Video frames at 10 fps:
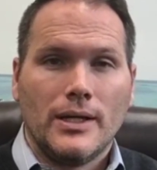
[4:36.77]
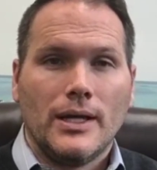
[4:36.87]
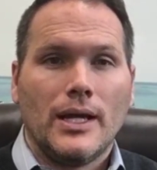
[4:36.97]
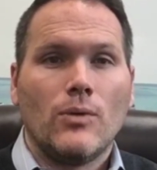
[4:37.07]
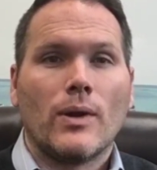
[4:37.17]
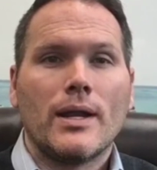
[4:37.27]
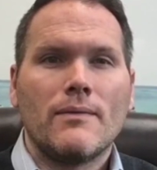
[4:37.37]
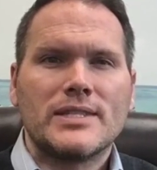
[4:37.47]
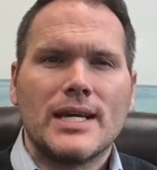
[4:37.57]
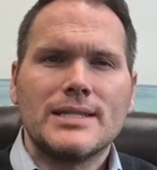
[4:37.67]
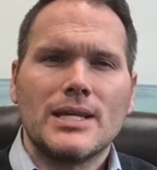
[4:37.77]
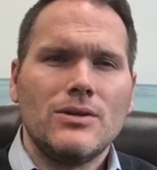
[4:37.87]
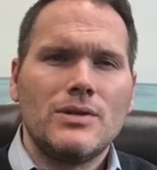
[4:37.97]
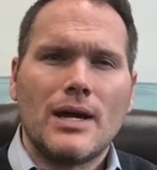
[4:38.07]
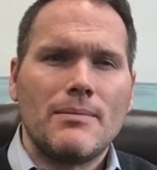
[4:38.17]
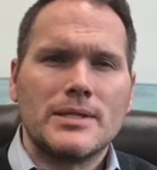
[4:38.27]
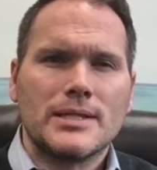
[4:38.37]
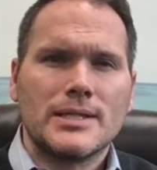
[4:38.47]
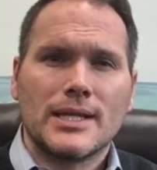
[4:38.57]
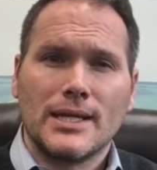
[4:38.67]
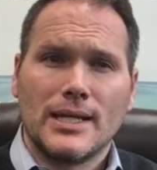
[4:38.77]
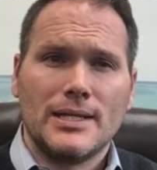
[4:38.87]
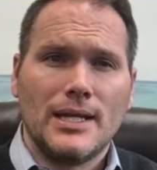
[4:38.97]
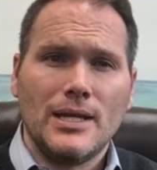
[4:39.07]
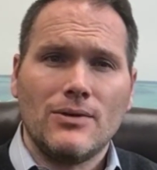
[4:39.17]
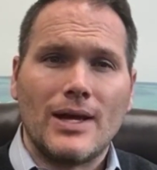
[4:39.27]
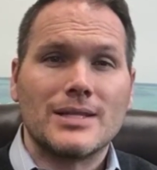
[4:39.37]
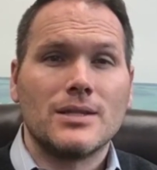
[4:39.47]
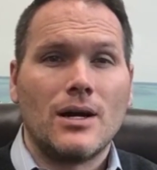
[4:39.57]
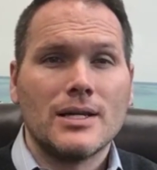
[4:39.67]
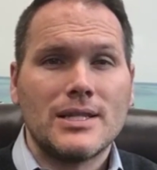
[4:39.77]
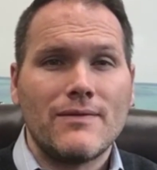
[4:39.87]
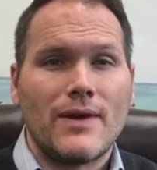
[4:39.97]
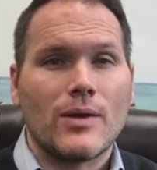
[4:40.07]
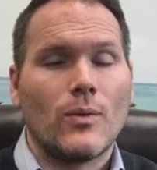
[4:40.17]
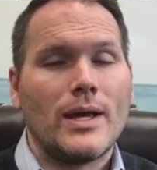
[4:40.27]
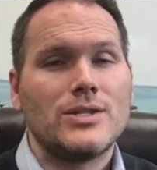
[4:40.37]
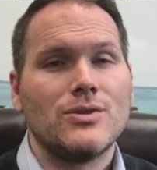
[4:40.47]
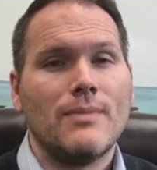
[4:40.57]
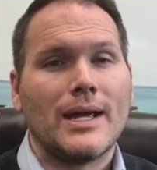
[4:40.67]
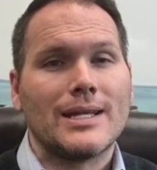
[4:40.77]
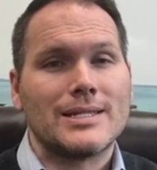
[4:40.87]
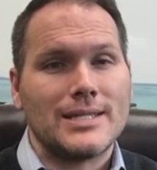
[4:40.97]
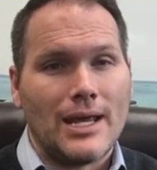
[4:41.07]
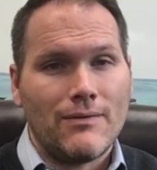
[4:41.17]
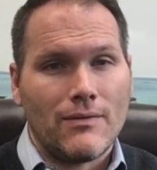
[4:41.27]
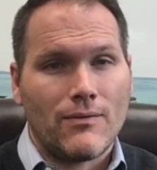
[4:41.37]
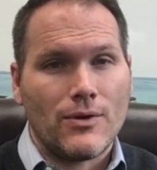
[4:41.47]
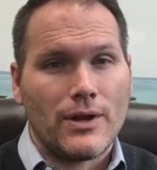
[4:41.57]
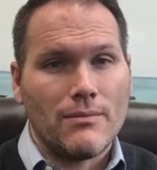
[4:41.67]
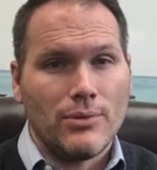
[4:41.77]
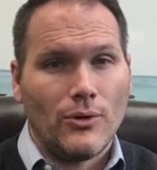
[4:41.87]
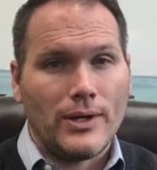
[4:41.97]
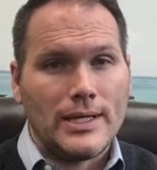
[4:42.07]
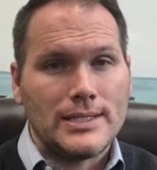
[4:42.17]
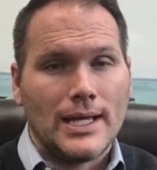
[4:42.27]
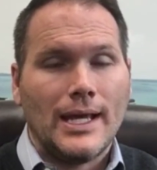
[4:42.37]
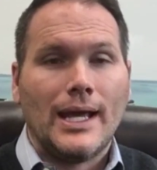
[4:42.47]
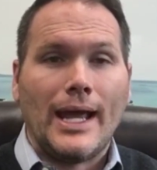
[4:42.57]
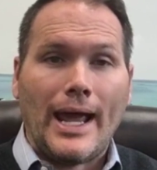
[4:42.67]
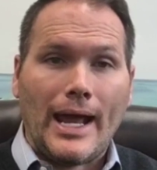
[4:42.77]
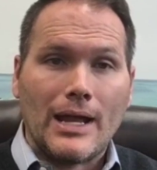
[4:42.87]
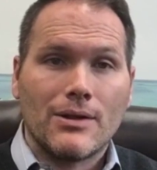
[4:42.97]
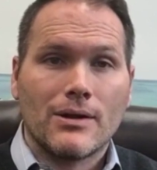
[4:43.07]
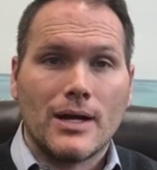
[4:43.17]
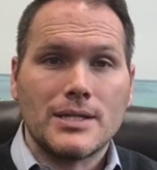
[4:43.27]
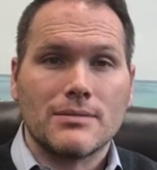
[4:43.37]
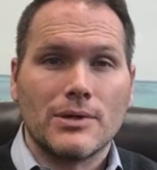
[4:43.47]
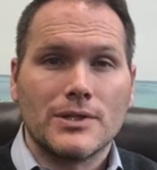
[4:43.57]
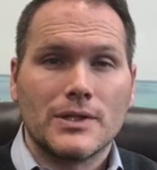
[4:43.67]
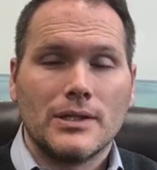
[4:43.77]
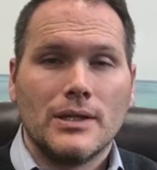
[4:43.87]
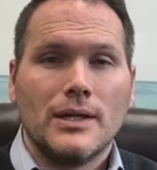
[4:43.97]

He wanted to emphasize that Utah businesses can continue as long as they find ways to make it safe for their employees and their customers.